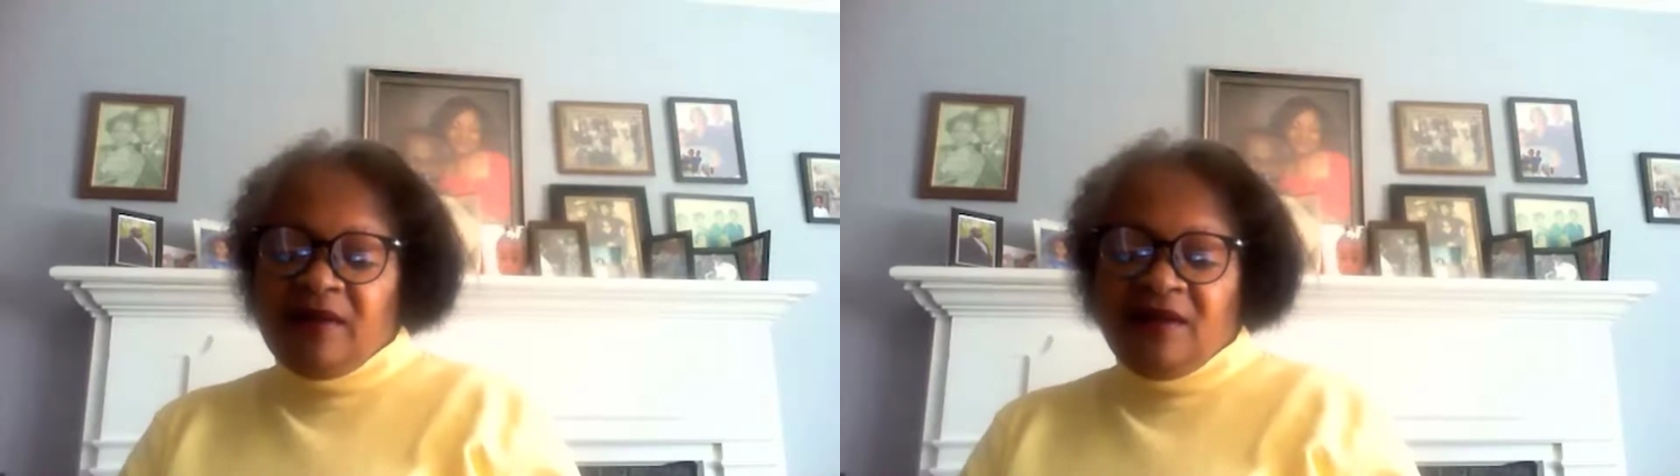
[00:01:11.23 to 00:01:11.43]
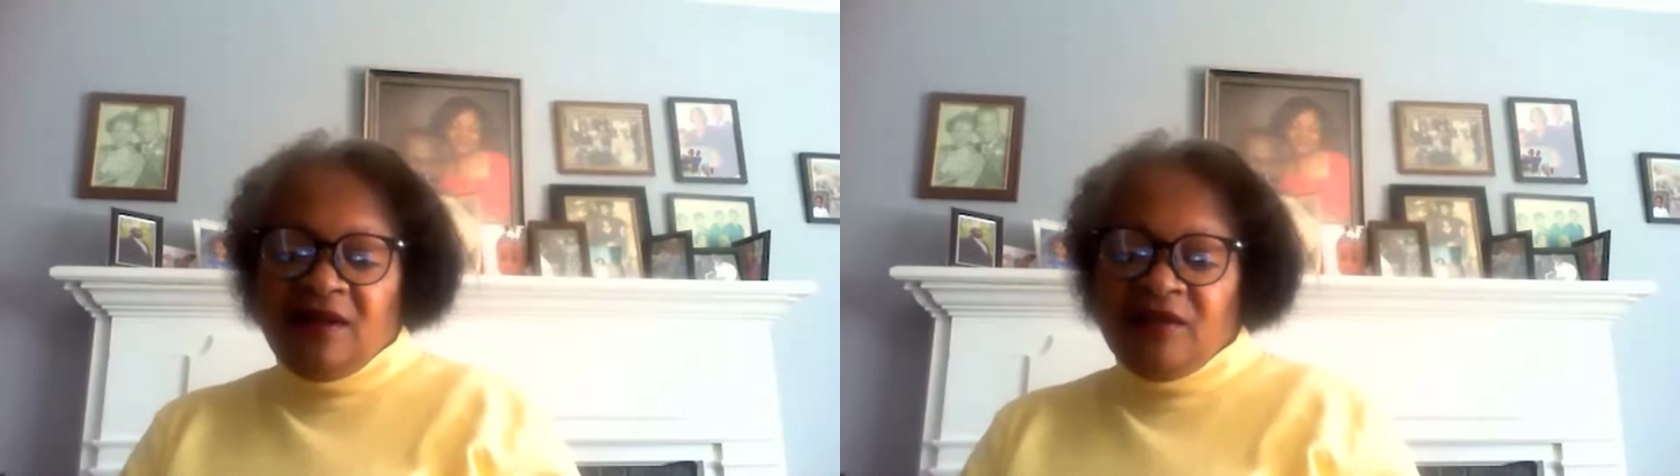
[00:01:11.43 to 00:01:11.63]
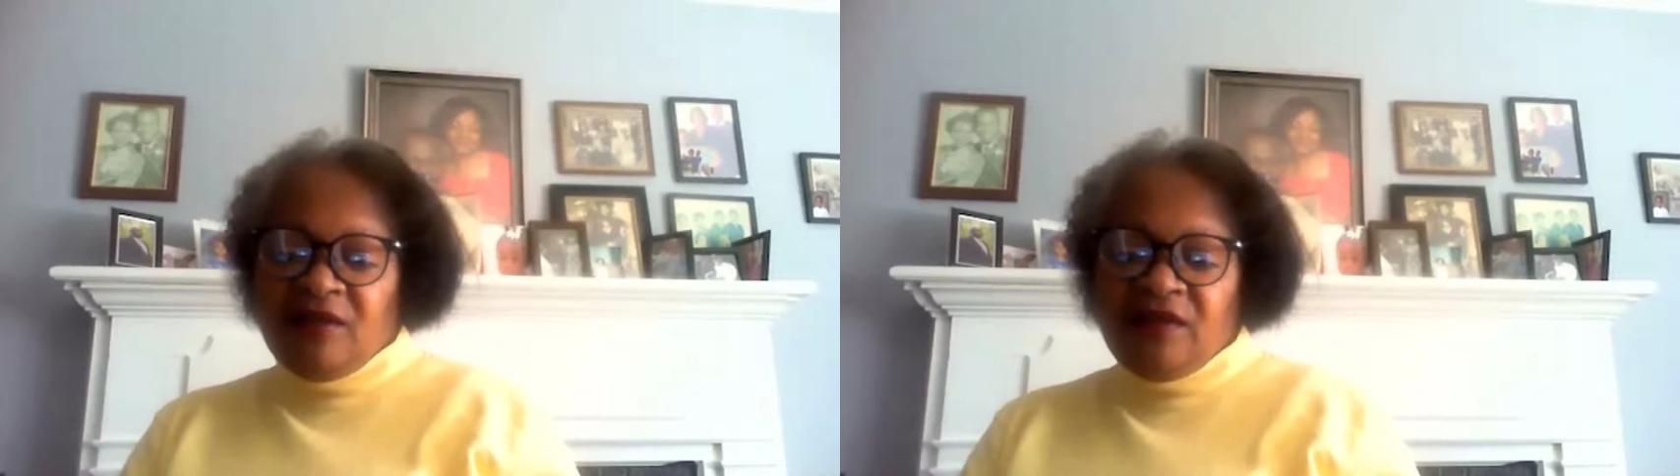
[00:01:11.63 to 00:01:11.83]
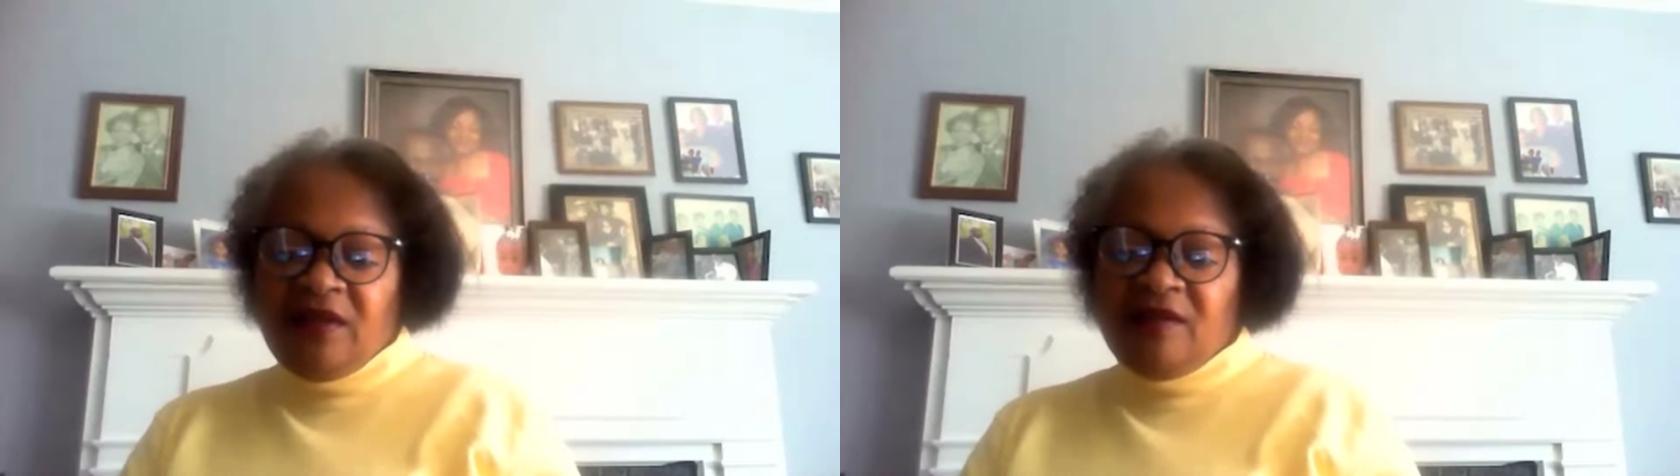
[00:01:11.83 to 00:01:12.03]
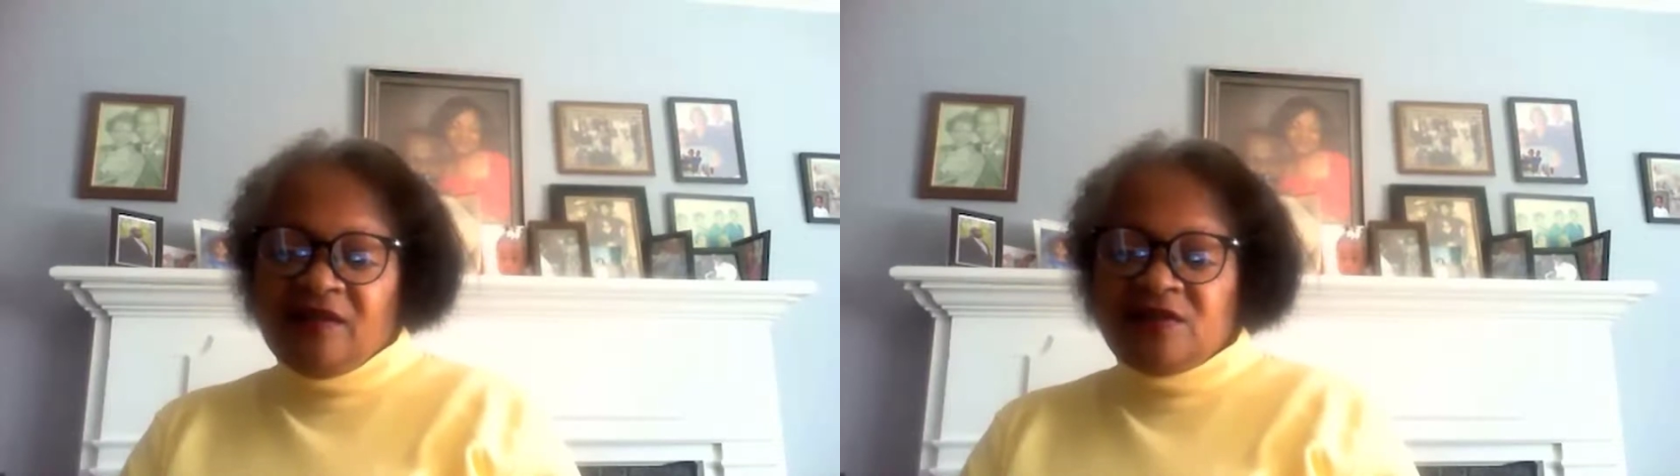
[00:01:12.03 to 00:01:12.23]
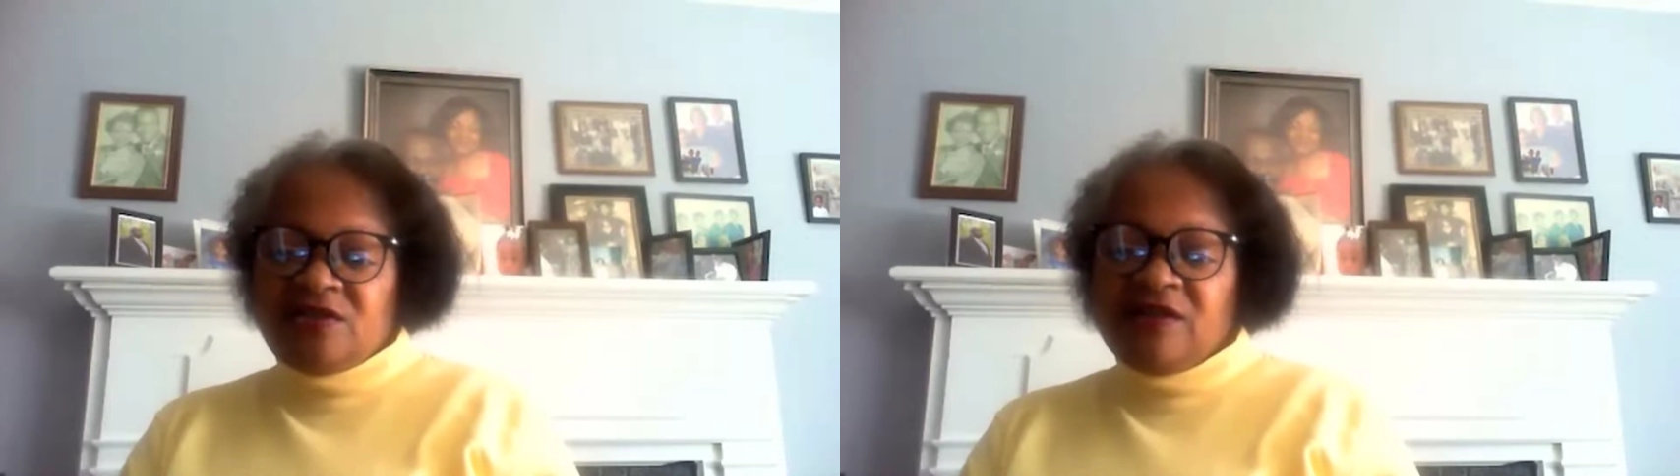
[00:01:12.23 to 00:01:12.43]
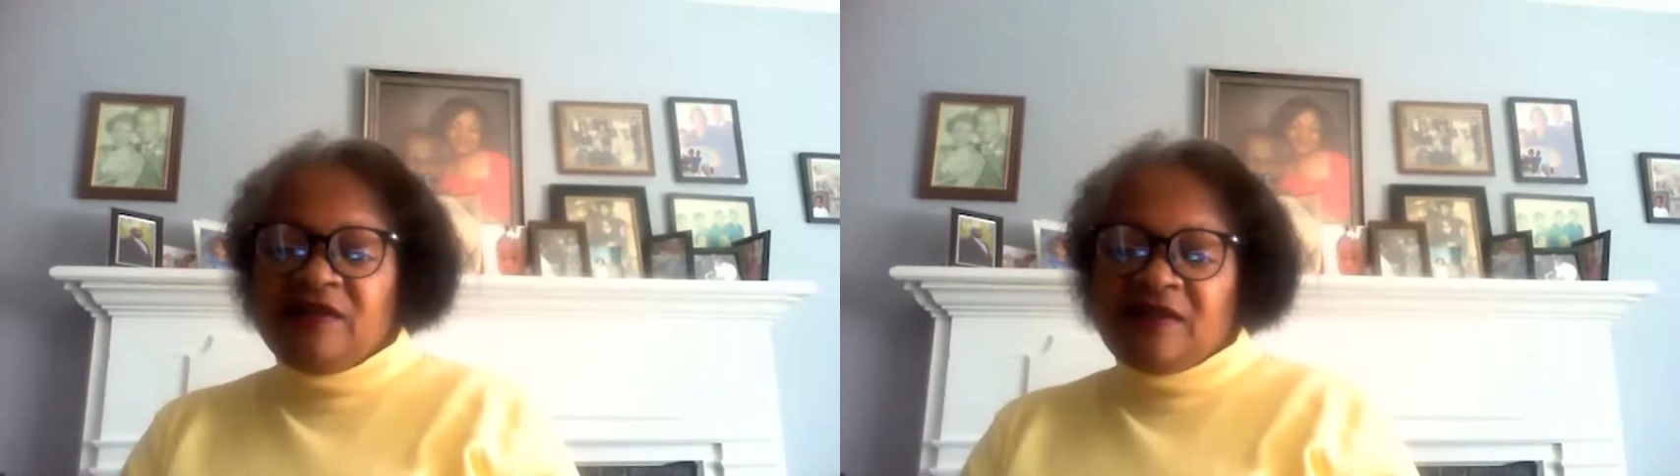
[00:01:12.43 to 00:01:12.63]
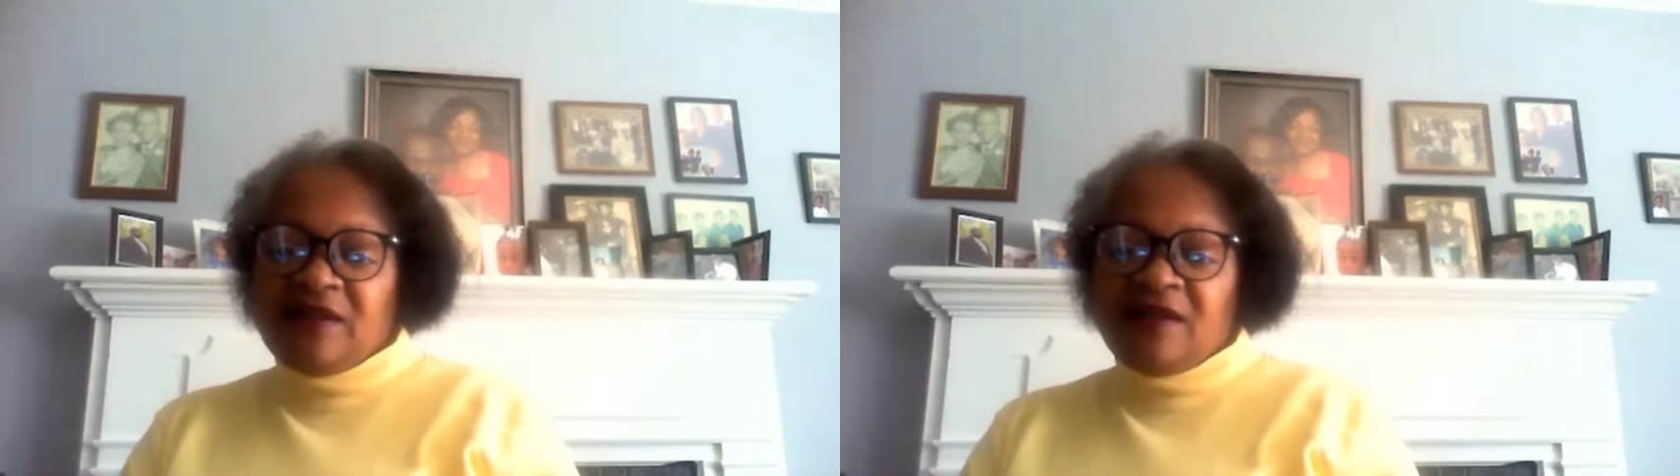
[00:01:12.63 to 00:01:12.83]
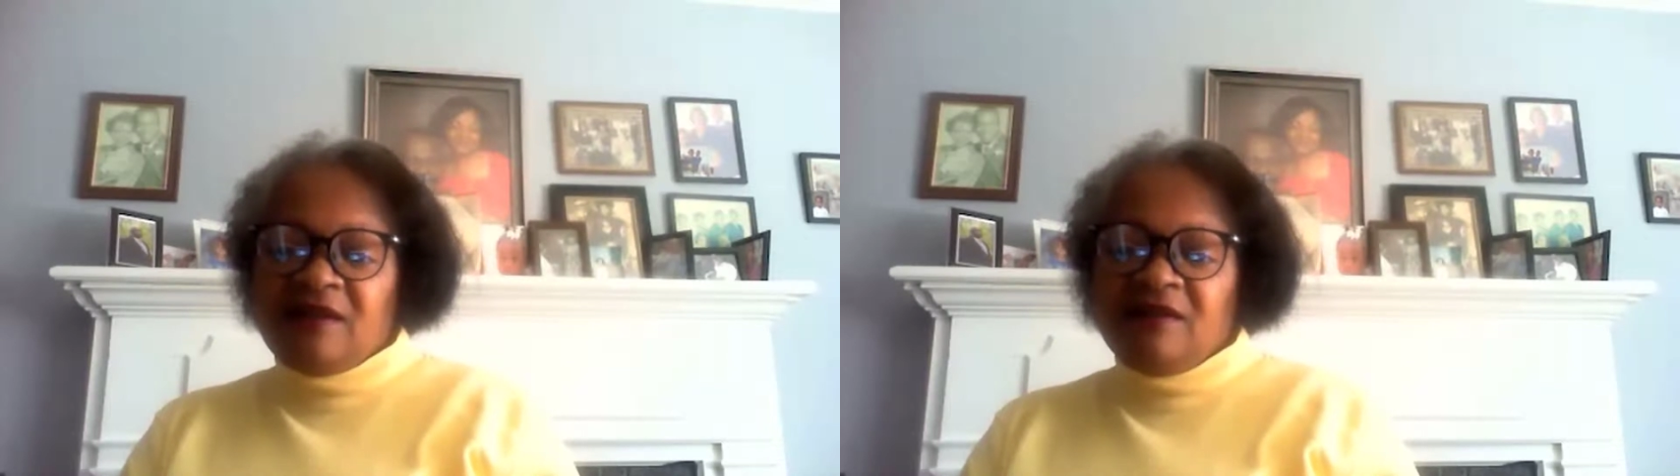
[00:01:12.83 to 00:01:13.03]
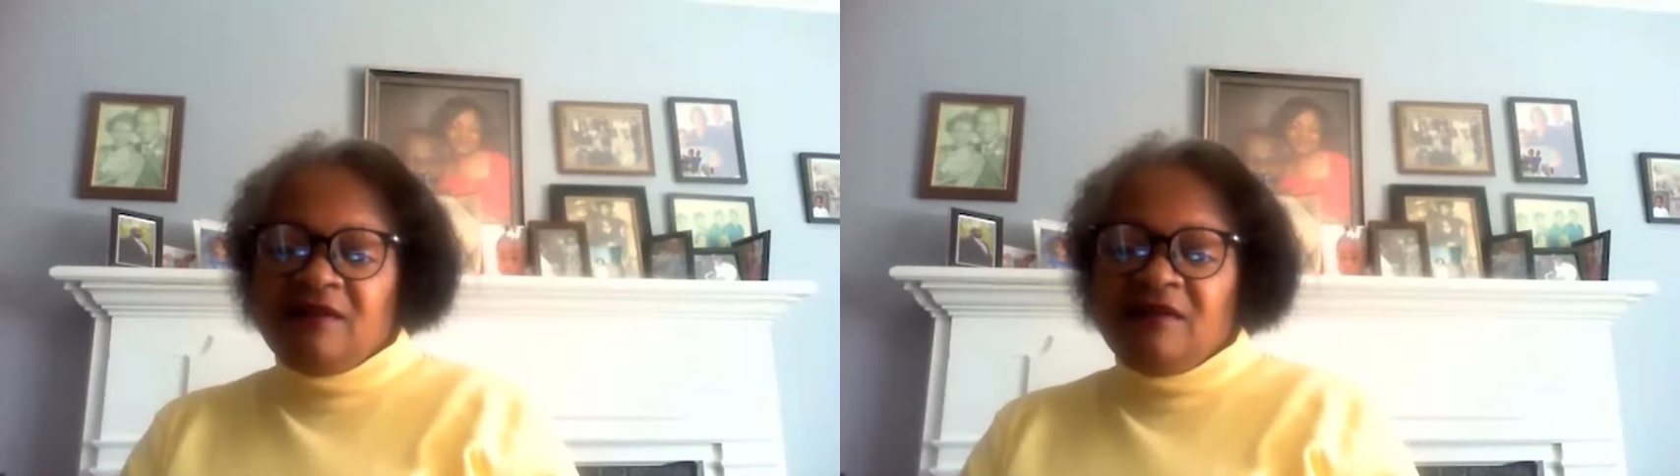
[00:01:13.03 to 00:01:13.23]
did all the things that she said,